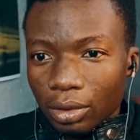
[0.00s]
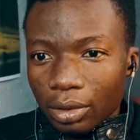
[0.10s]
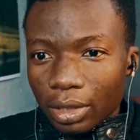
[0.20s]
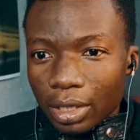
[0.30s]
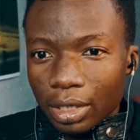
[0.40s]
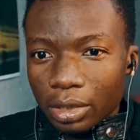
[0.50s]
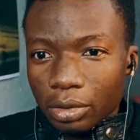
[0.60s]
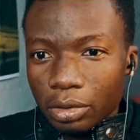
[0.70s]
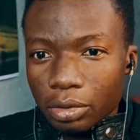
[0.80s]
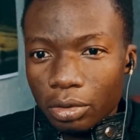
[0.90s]
Oh yeah,
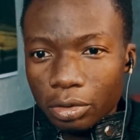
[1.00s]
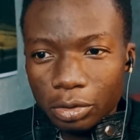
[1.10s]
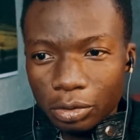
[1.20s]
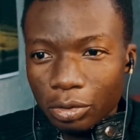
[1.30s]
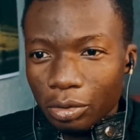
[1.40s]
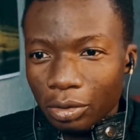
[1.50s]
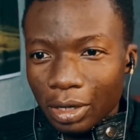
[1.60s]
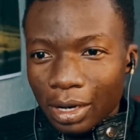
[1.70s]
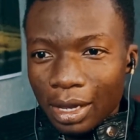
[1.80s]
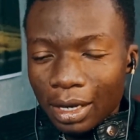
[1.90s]
so Skrulls do not
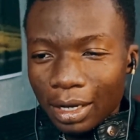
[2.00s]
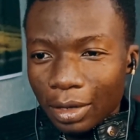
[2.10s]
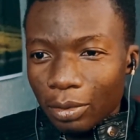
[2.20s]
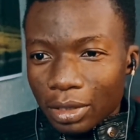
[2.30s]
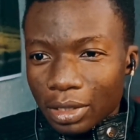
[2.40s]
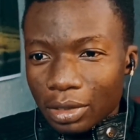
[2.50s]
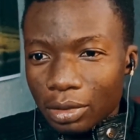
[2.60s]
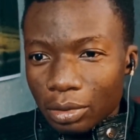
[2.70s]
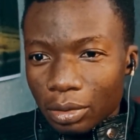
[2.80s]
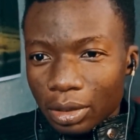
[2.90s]
like what he's
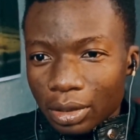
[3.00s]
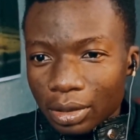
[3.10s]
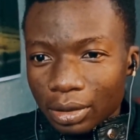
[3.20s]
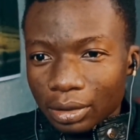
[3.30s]
doing.